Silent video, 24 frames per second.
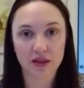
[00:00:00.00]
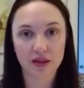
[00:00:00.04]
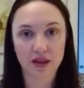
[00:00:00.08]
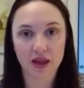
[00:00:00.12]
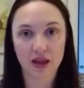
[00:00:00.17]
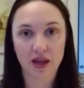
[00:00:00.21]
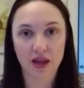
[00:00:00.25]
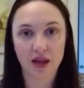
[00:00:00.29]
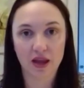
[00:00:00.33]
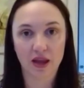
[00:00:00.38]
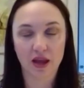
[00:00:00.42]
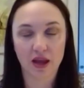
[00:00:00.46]

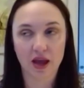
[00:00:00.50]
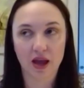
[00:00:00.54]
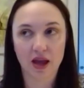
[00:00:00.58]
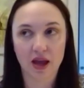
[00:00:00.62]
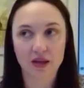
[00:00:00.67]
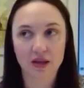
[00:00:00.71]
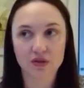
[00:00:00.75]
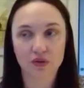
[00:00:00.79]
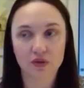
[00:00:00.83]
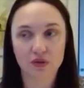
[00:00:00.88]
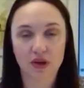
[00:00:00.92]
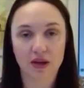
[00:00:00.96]
They
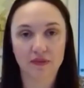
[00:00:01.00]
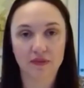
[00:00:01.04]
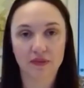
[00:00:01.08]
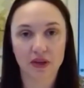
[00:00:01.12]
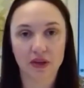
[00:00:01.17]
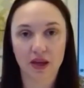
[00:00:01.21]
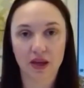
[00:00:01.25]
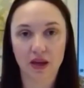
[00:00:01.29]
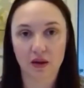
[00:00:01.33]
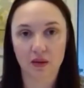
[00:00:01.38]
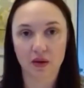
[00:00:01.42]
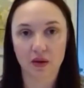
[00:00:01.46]

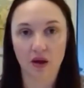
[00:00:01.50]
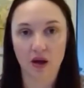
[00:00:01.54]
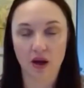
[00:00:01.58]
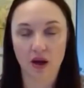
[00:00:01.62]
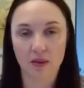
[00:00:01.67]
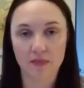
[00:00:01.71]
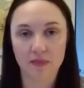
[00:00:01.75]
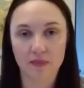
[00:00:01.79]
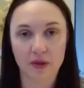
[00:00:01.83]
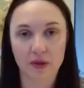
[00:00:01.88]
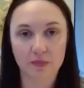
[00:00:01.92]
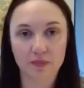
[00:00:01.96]
astronavigate,
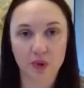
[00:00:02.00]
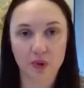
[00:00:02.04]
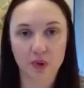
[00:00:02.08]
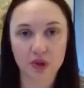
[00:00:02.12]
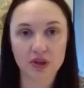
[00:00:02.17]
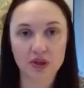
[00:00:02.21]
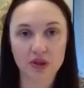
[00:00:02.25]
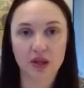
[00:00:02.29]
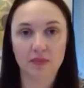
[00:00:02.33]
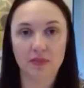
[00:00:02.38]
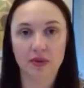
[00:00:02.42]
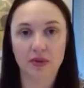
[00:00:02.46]
they
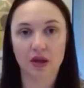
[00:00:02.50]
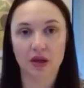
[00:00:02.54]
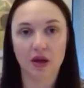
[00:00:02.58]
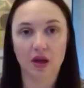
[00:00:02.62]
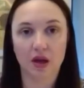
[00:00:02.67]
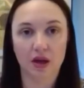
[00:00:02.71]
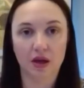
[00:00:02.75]
put them